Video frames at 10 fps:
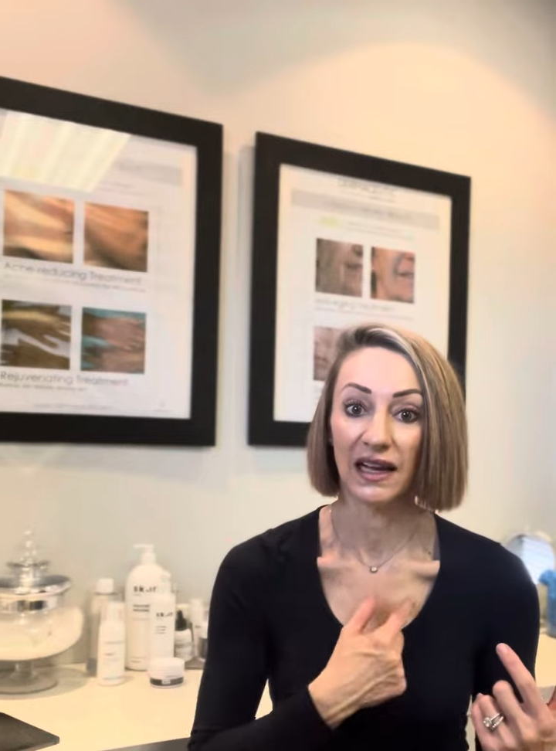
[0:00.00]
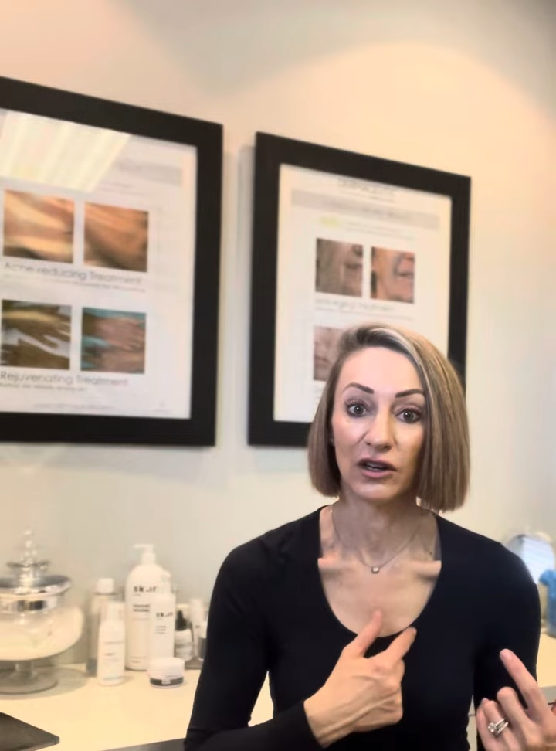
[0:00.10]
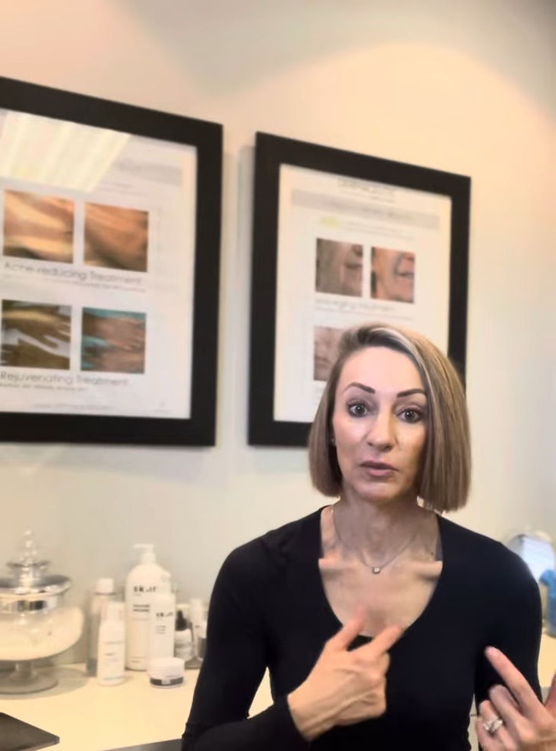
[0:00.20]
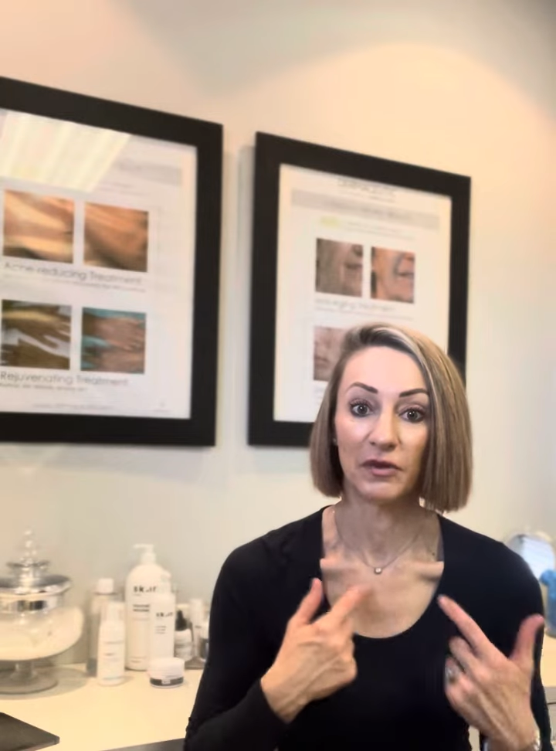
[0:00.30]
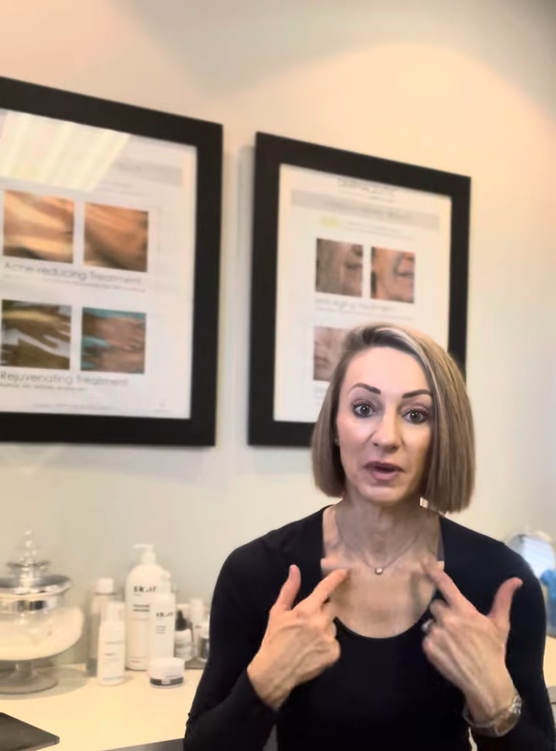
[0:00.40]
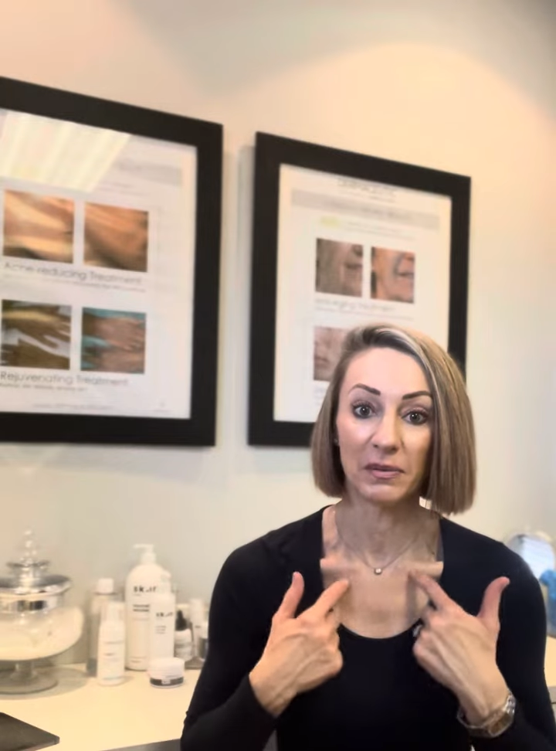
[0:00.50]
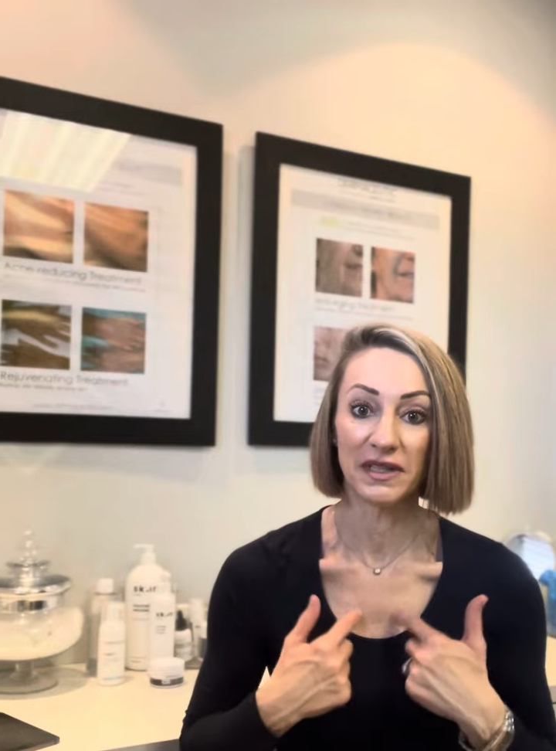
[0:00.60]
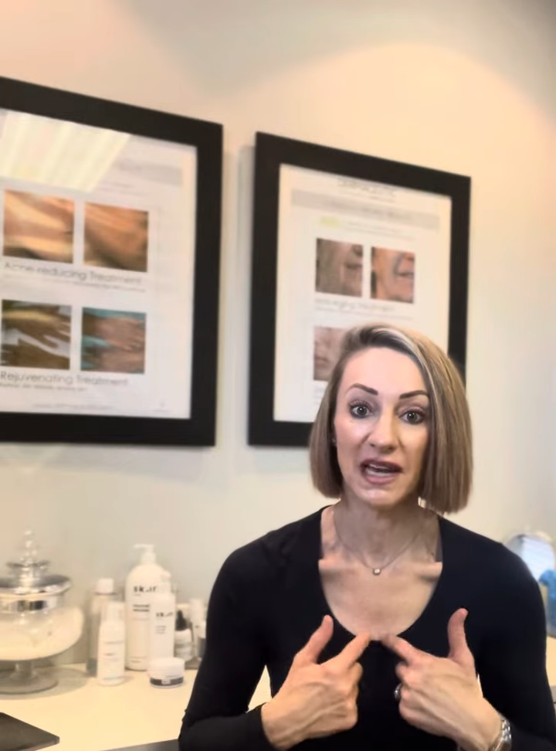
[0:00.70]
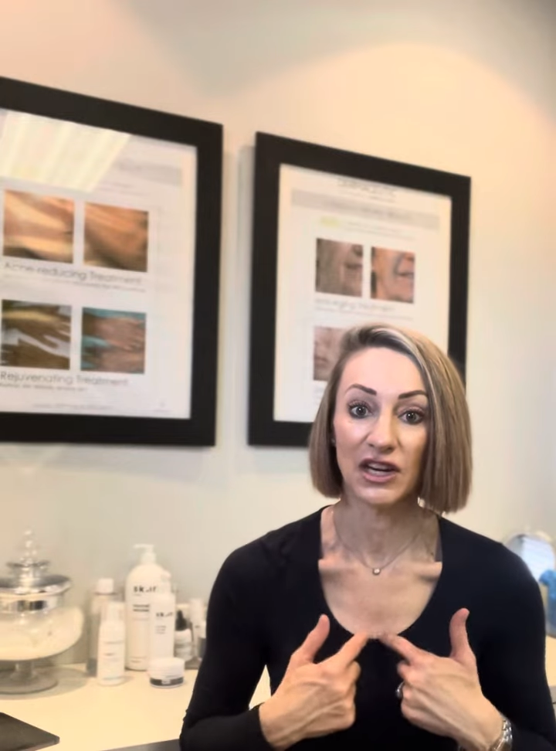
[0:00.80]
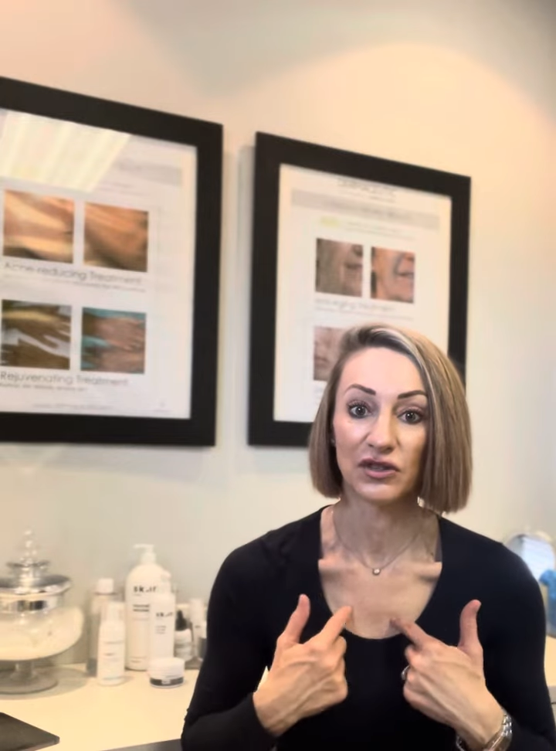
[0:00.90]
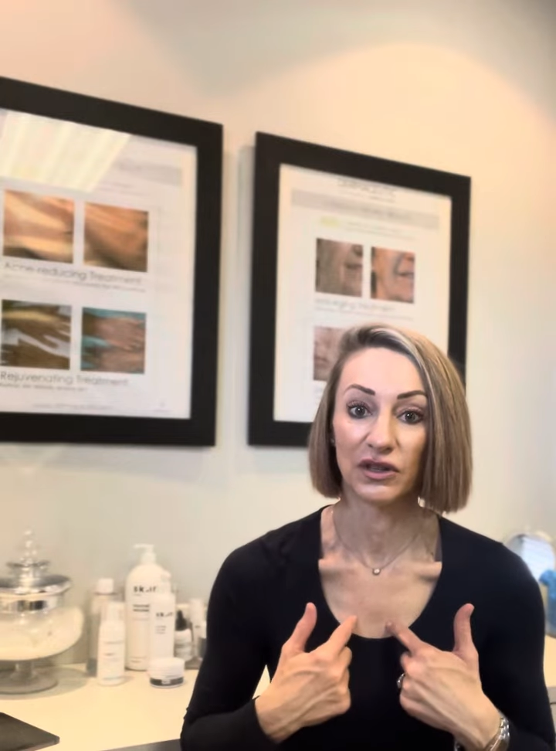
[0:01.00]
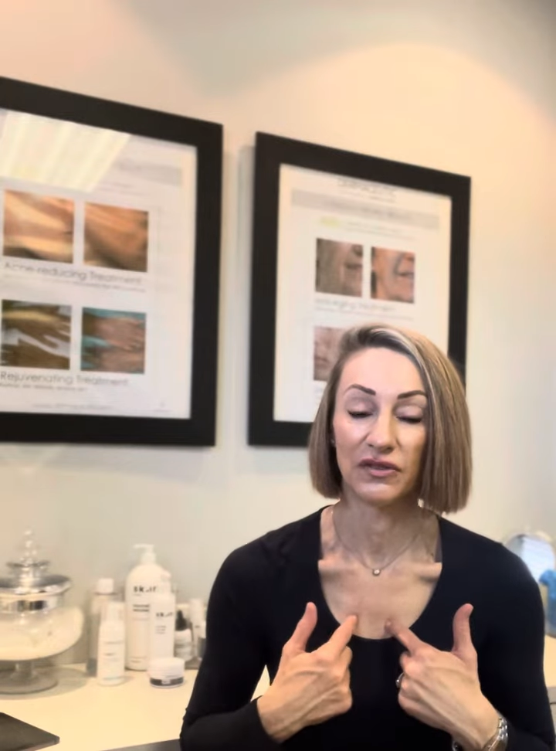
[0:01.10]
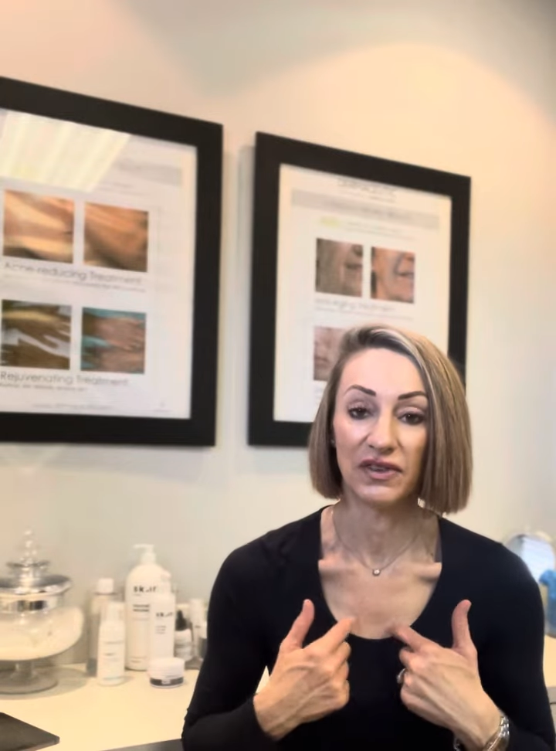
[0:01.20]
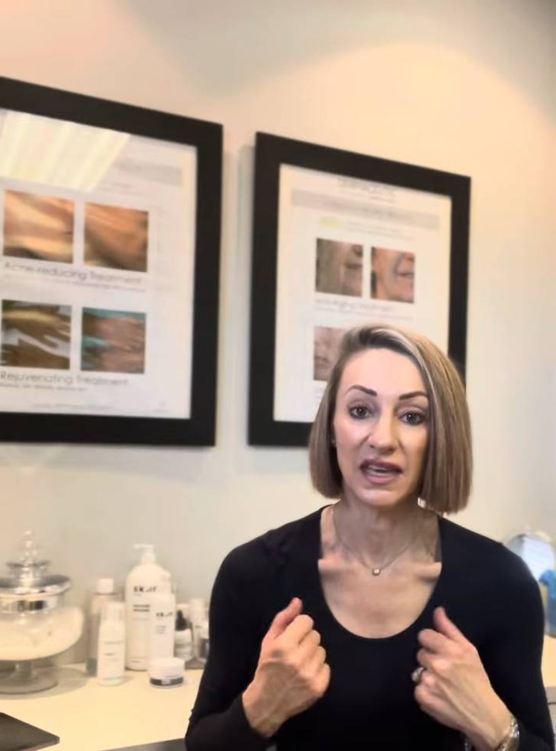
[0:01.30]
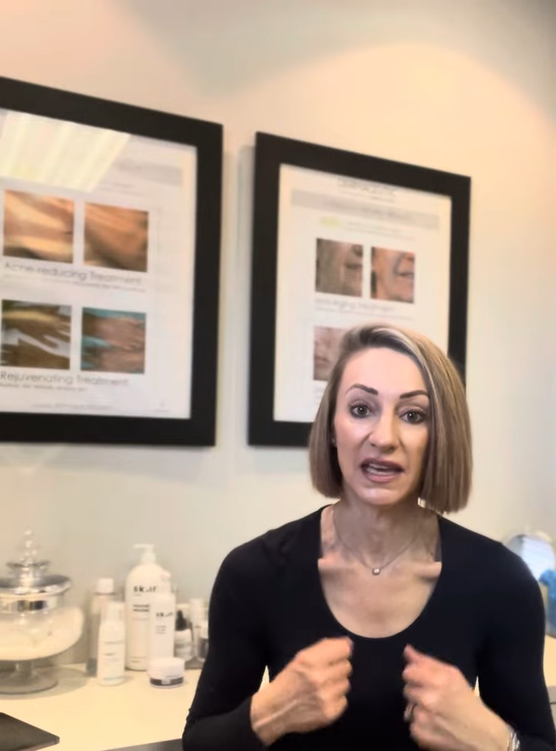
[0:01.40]
a little bit of pigmentation on the
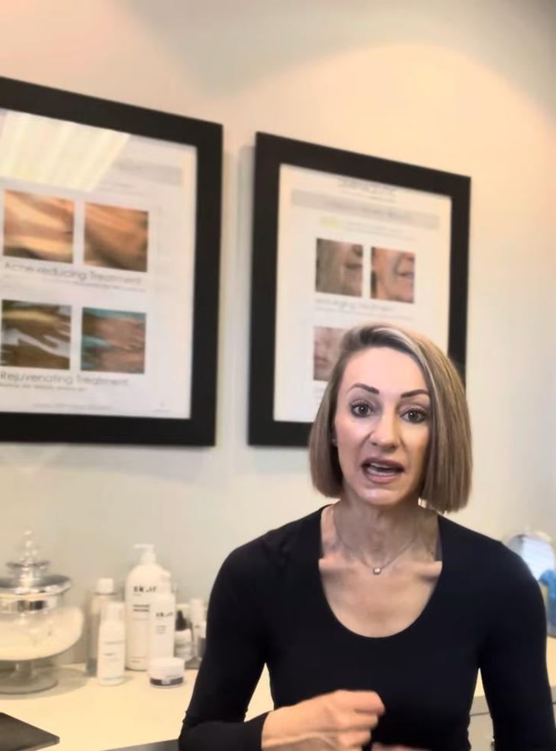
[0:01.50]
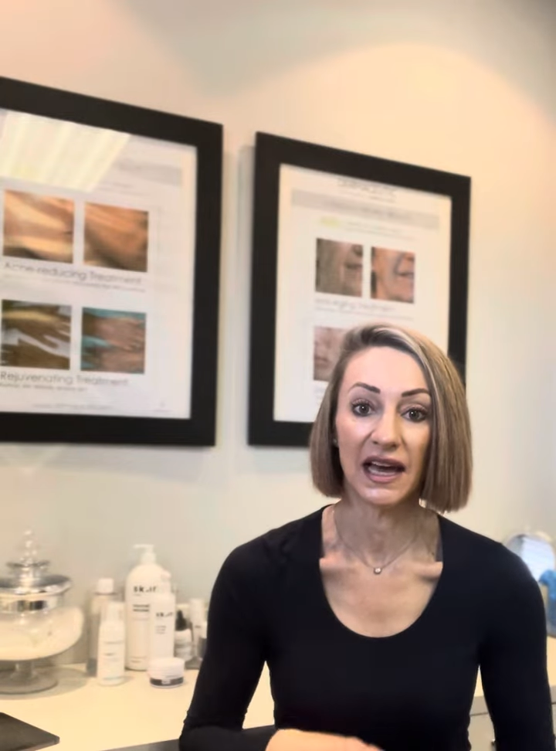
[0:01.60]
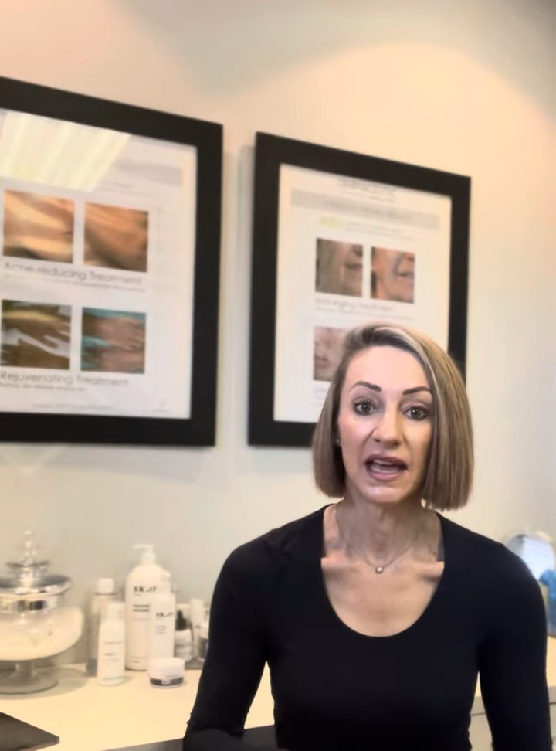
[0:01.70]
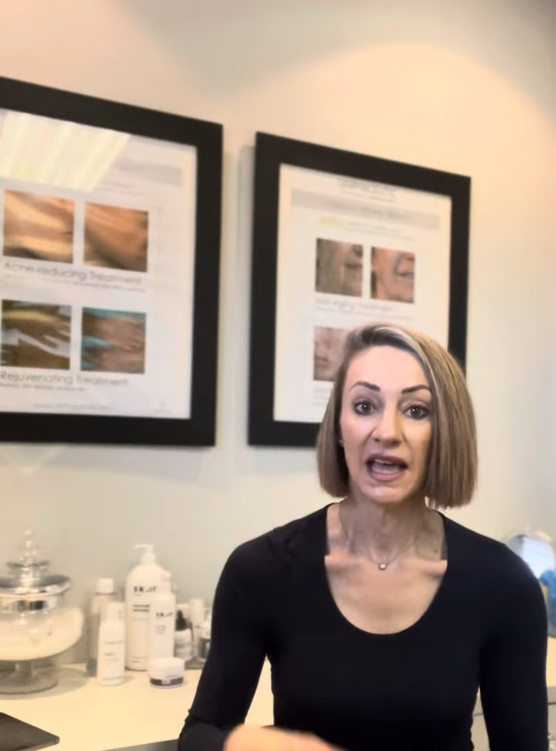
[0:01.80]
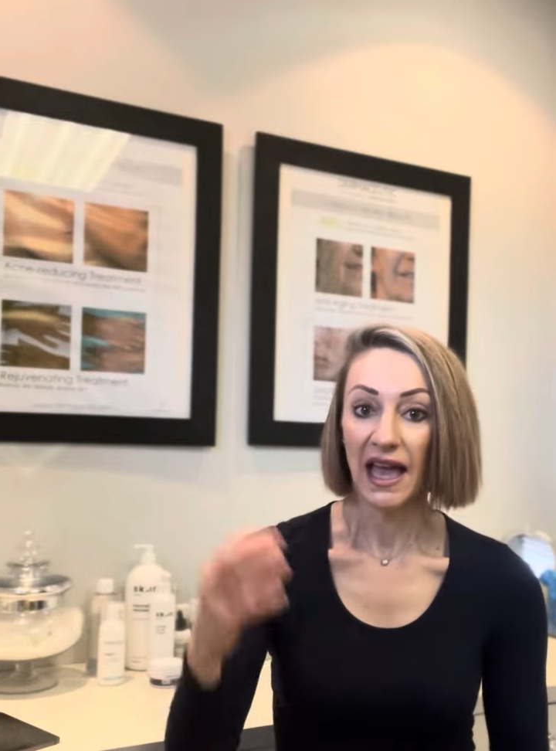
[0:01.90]
V here